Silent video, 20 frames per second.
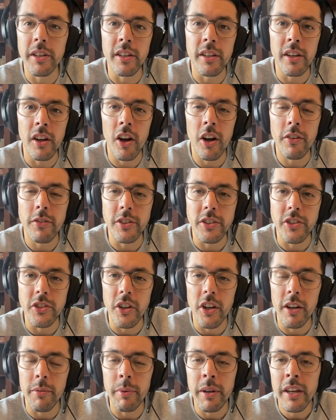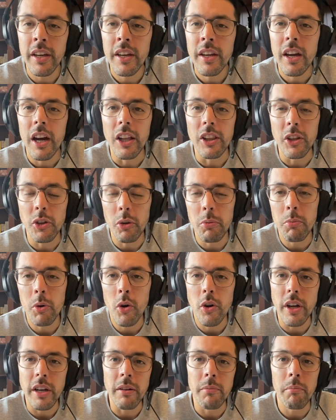an office job, a little
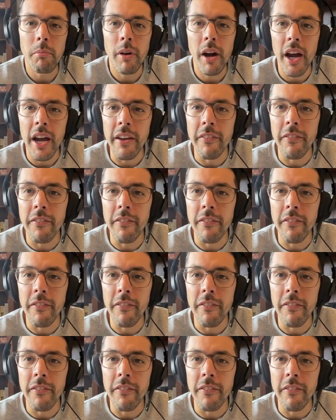more in my